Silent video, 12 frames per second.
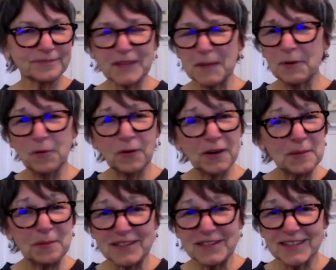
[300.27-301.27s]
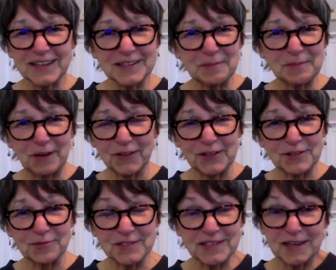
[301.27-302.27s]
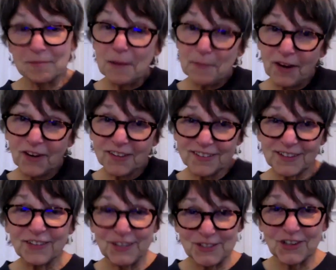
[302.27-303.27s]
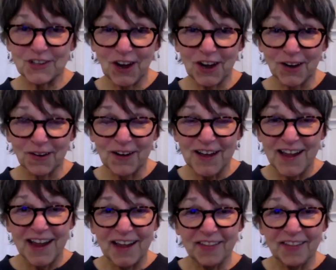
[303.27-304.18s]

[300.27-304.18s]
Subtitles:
But one of the best things about this was that my parents lived in Chicago, and